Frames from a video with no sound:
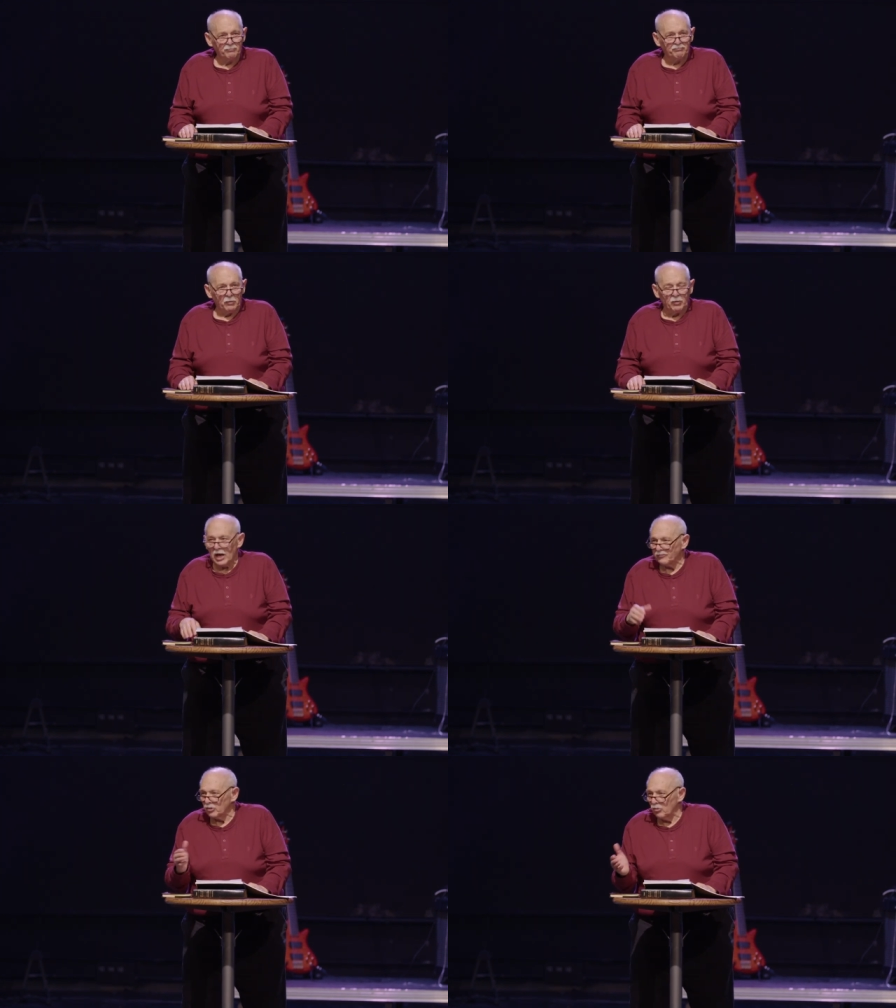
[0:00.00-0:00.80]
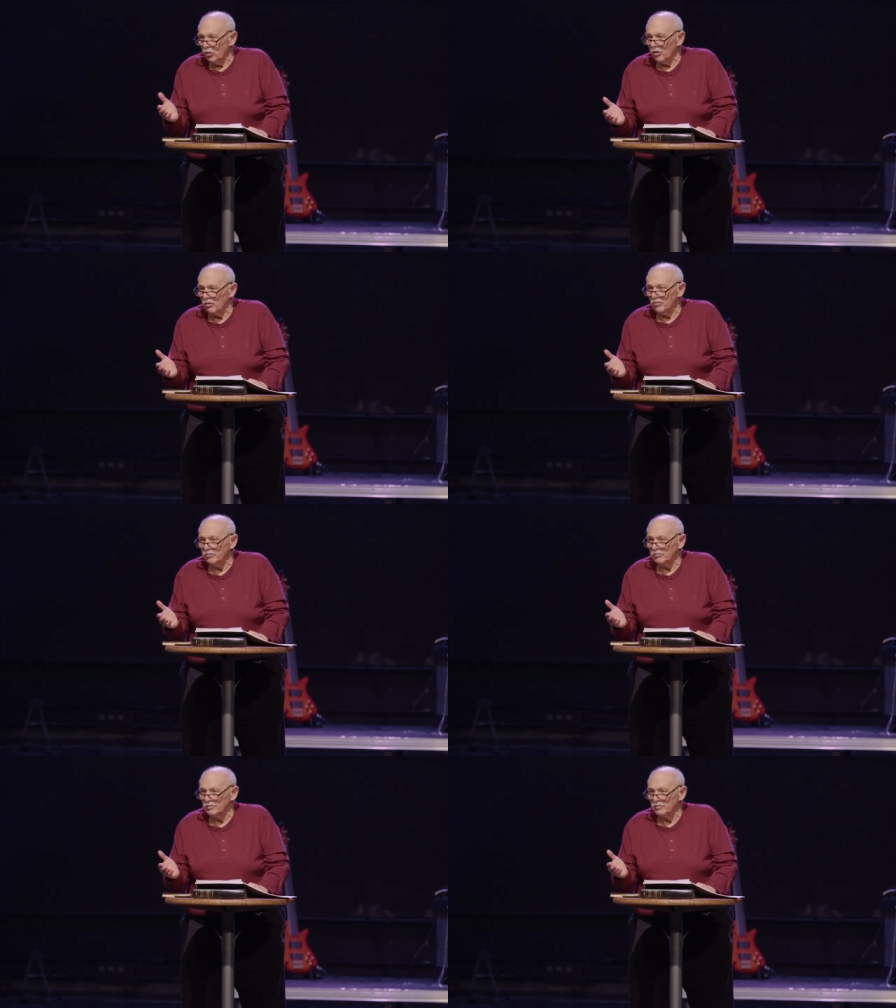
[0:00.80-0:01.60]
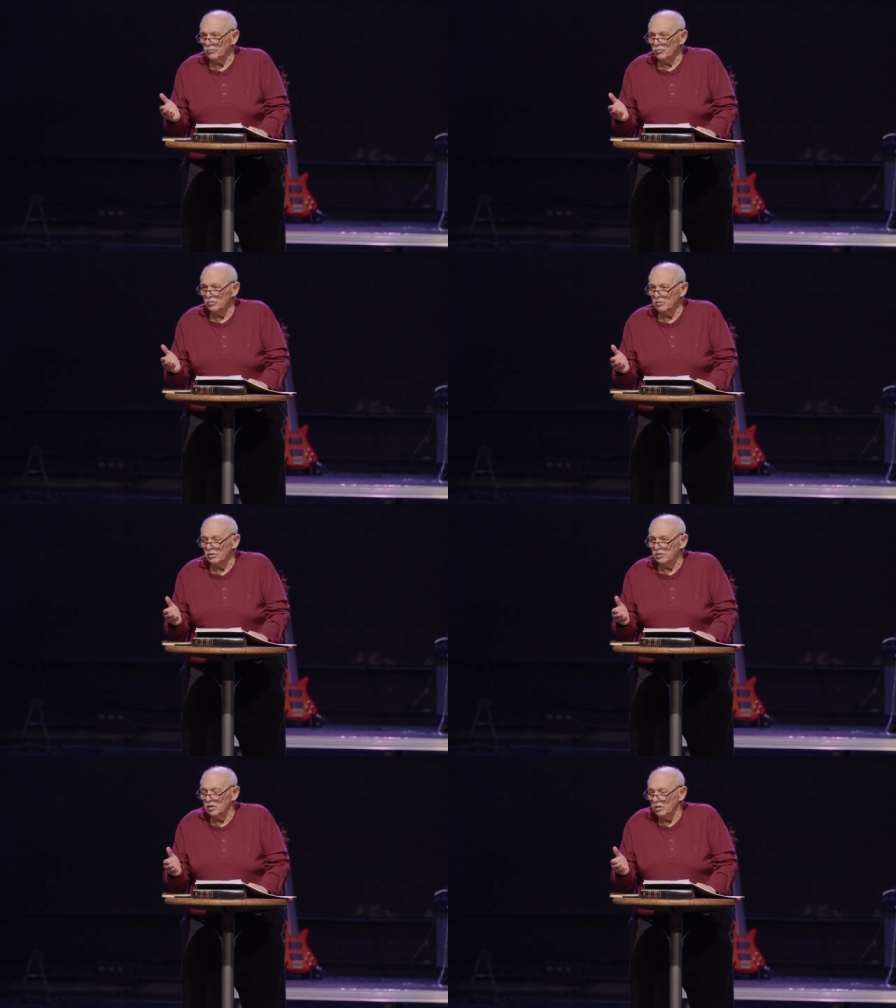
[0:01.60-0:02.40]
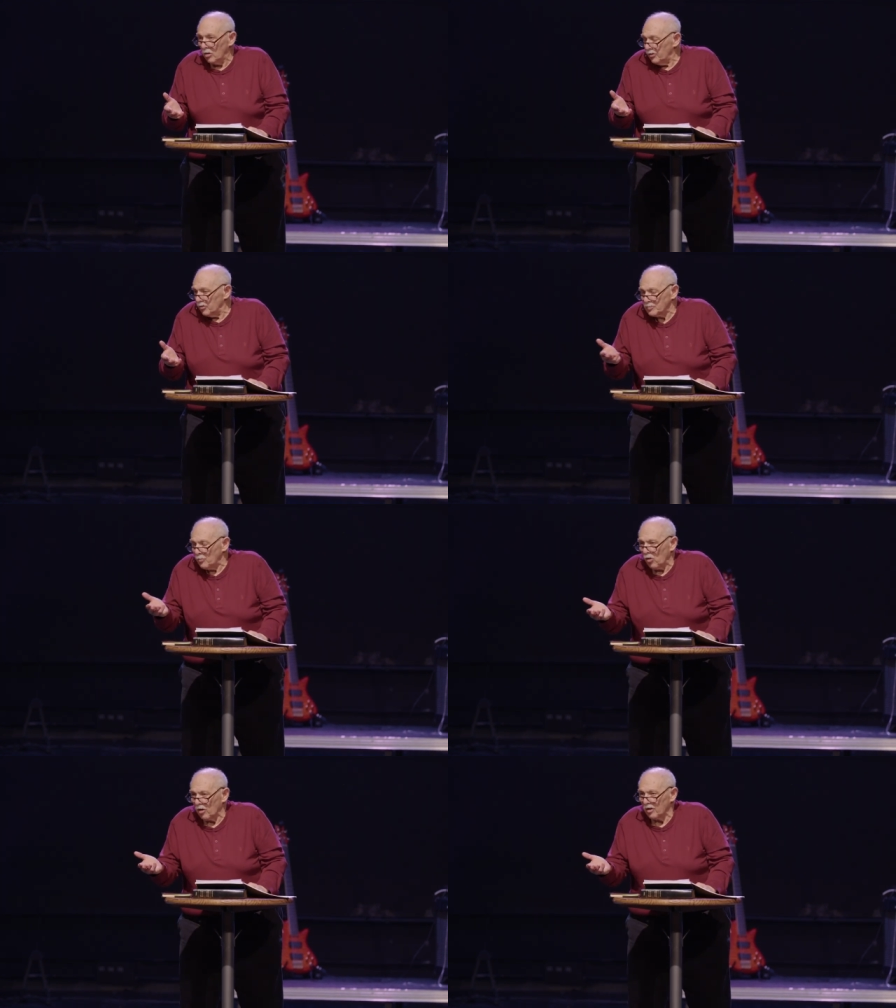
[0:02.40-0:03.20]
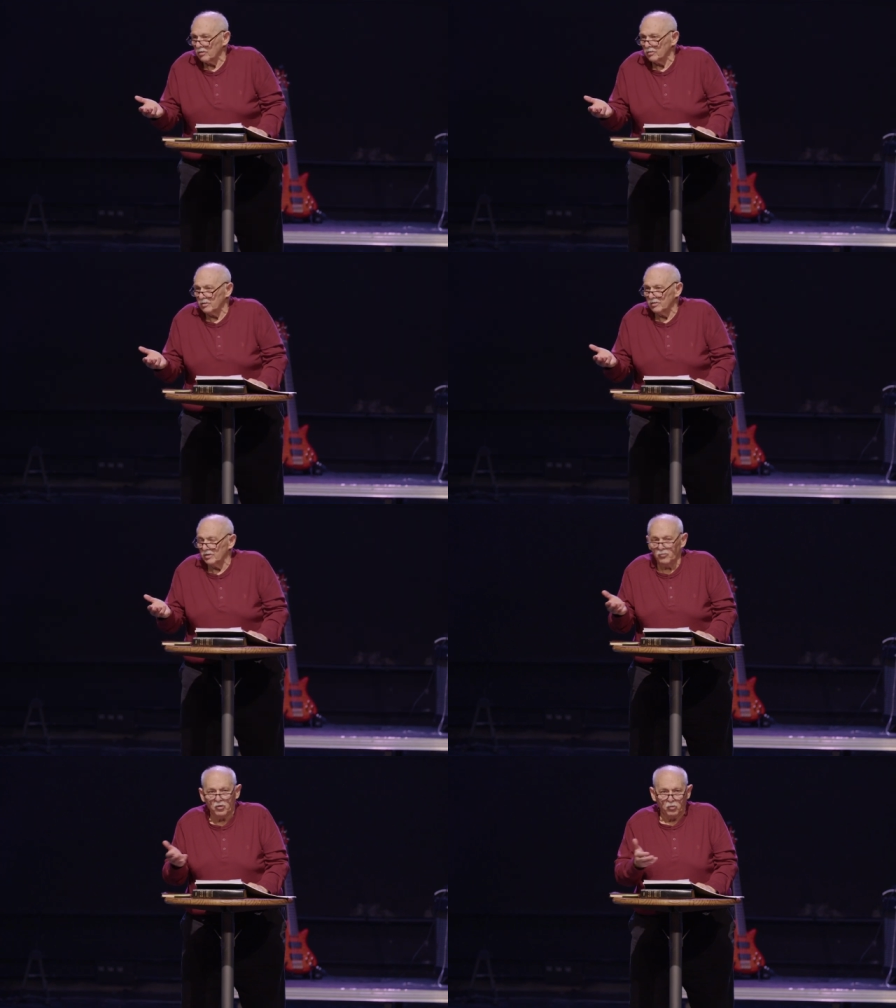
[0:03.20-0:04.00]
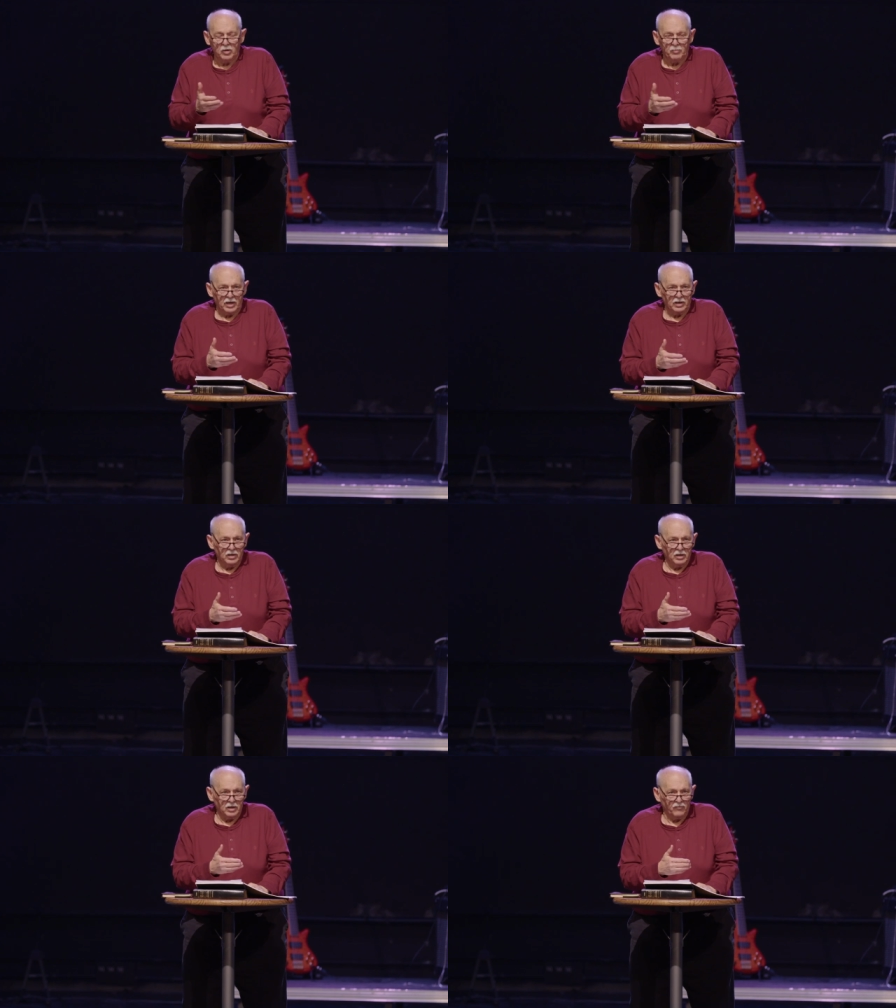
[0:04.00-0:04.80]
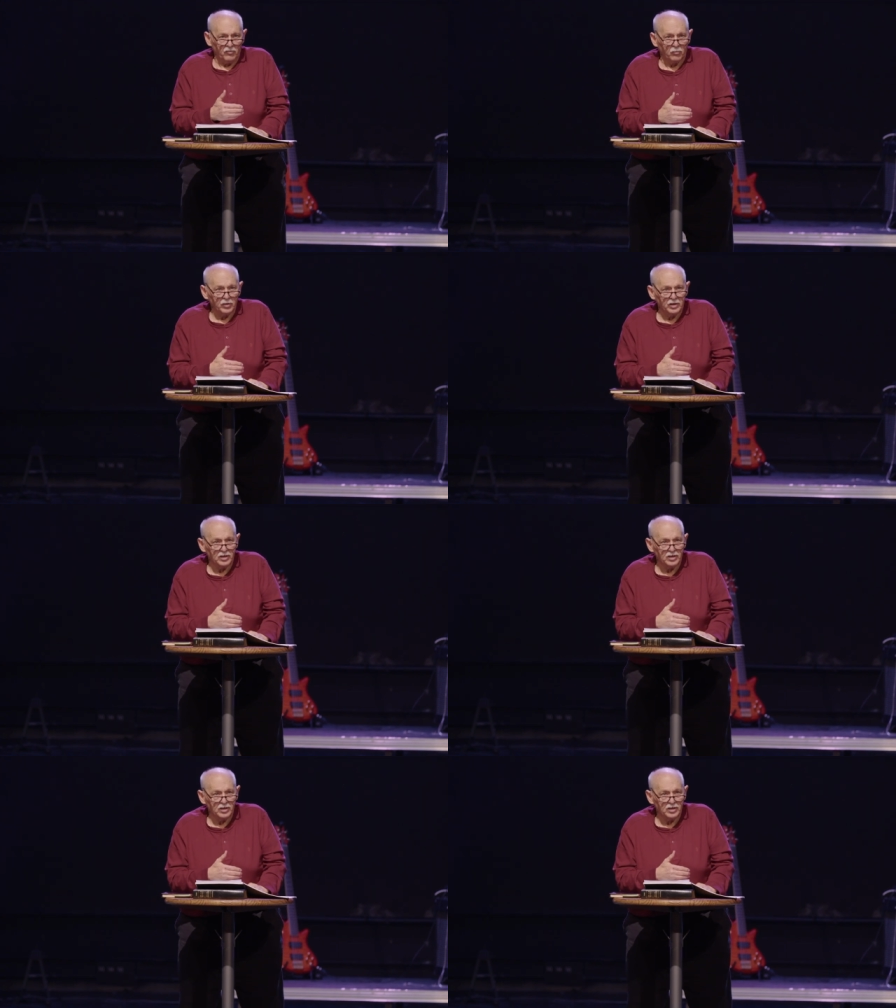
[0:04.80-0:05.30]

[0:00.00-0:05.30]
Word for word: but we have to grow to know there's more than what we may have already